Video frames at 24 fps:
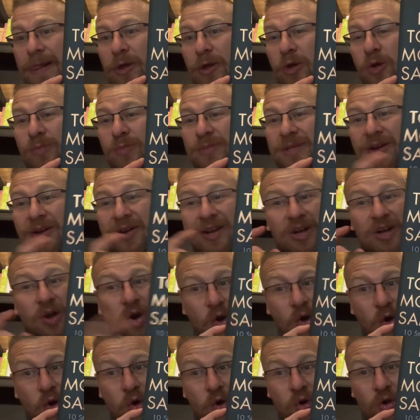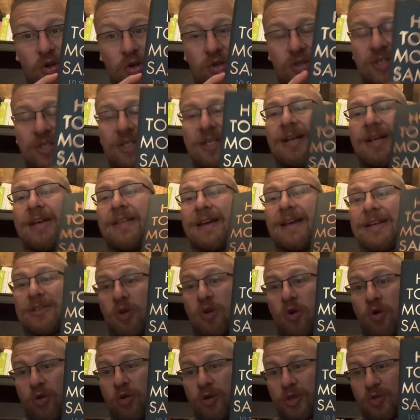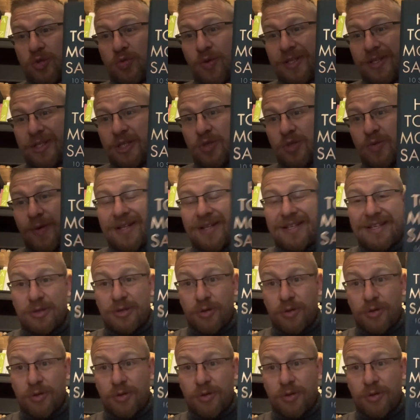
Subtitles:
Comes out in August. That's August 2020.